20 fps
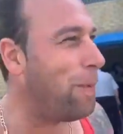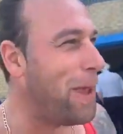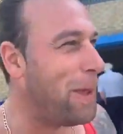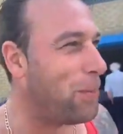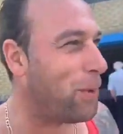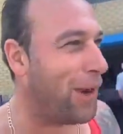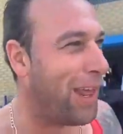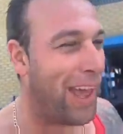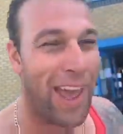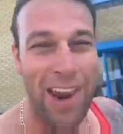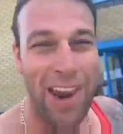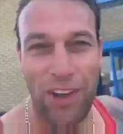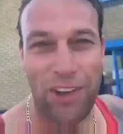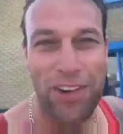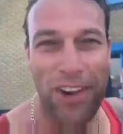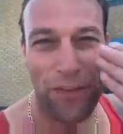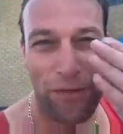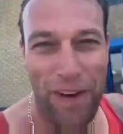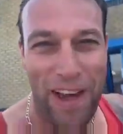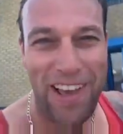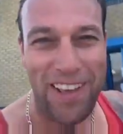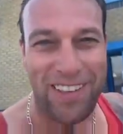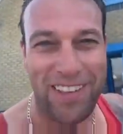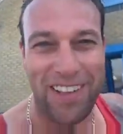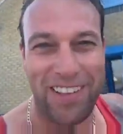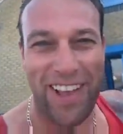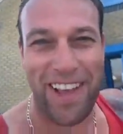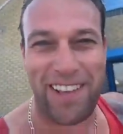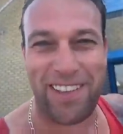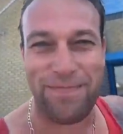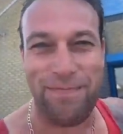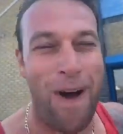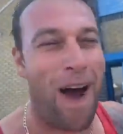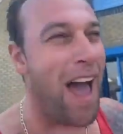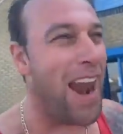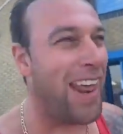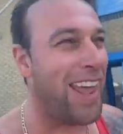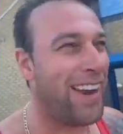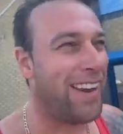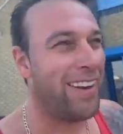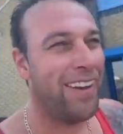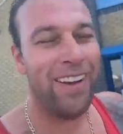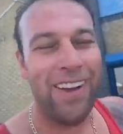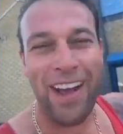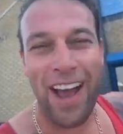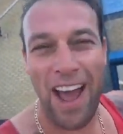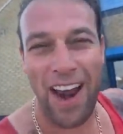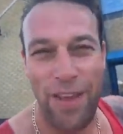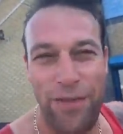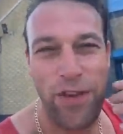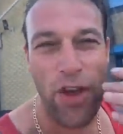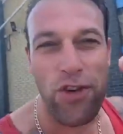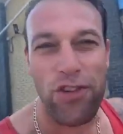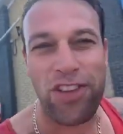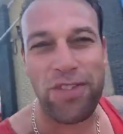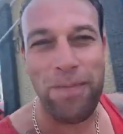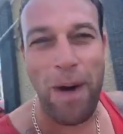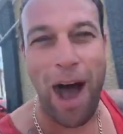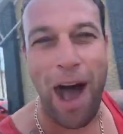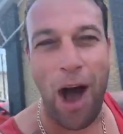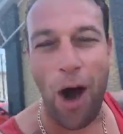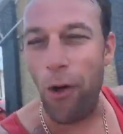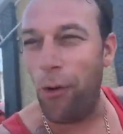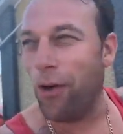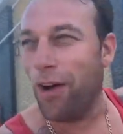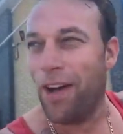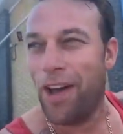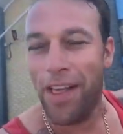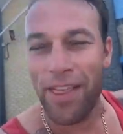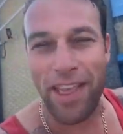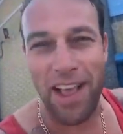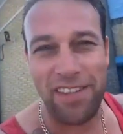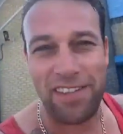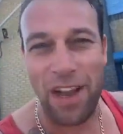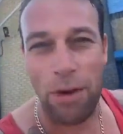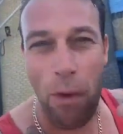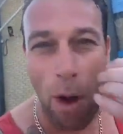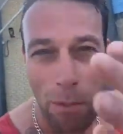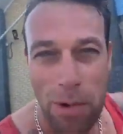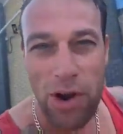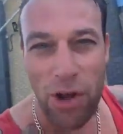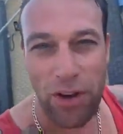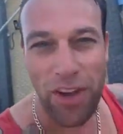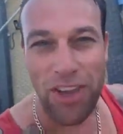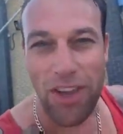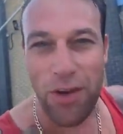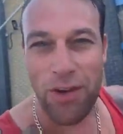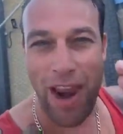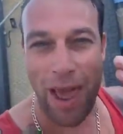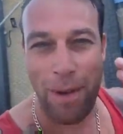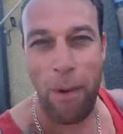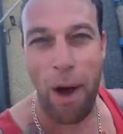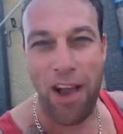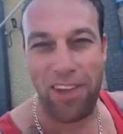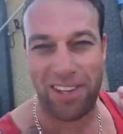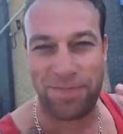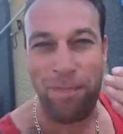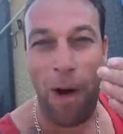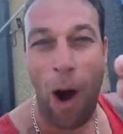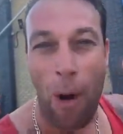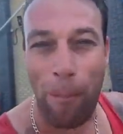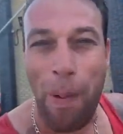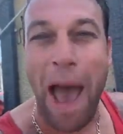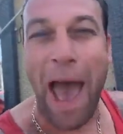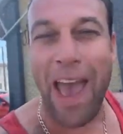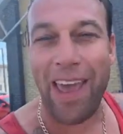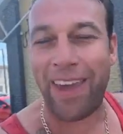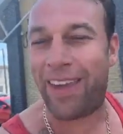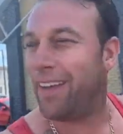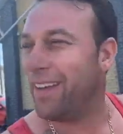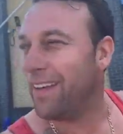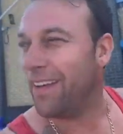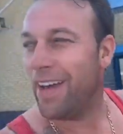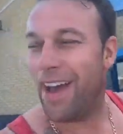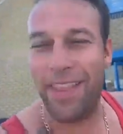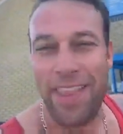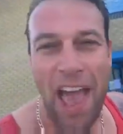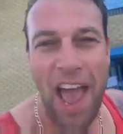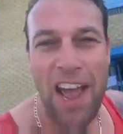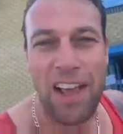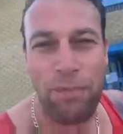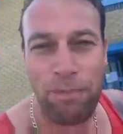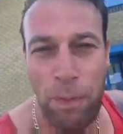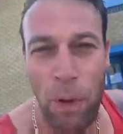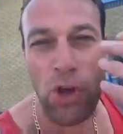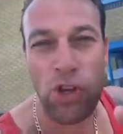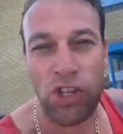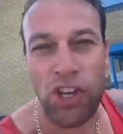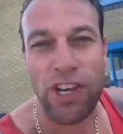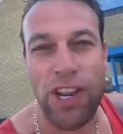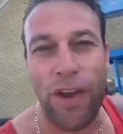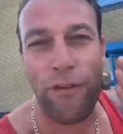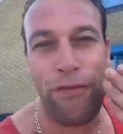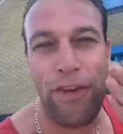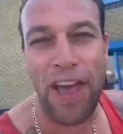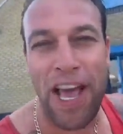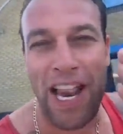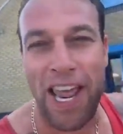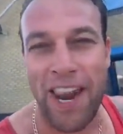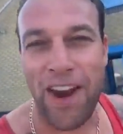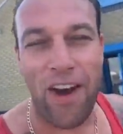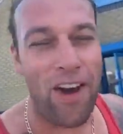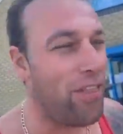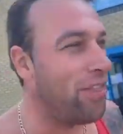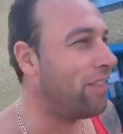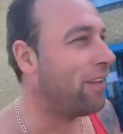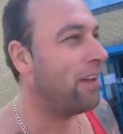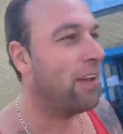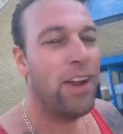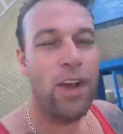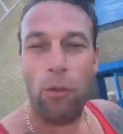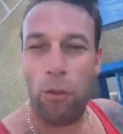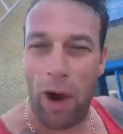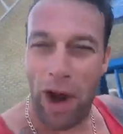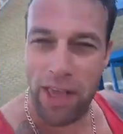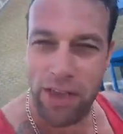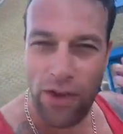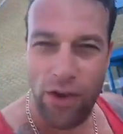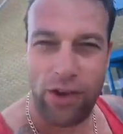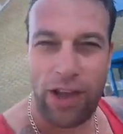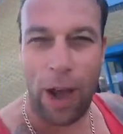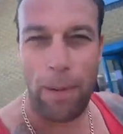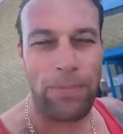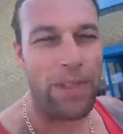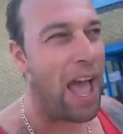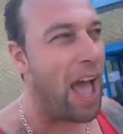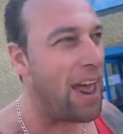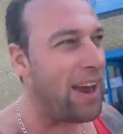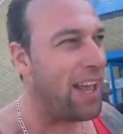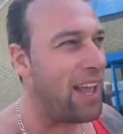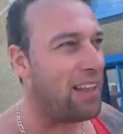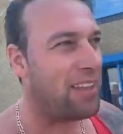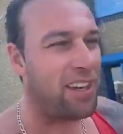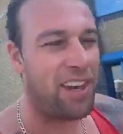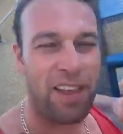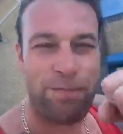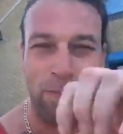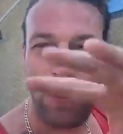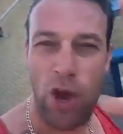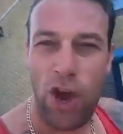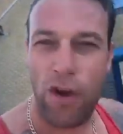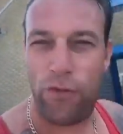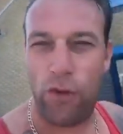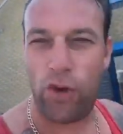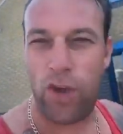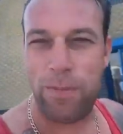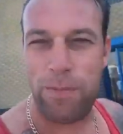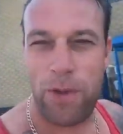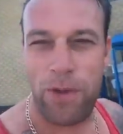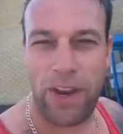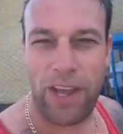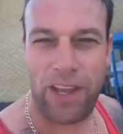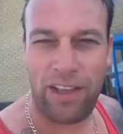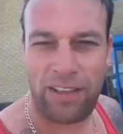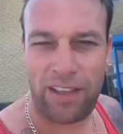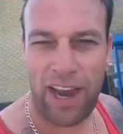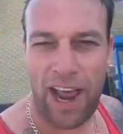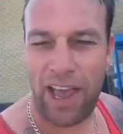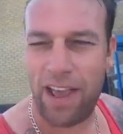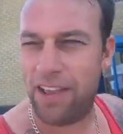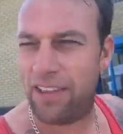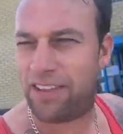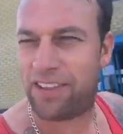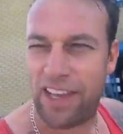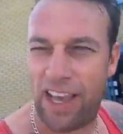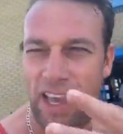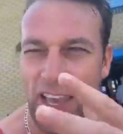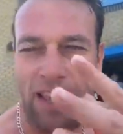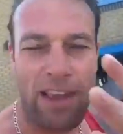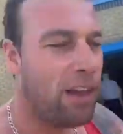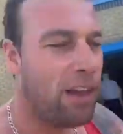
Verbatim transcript: people here. And look at the faces, they're smiling. And if you smile, then someone will look at you and they might smile back. And that is pushing the feeling on. Why don't you come down here to this beautiful community today and see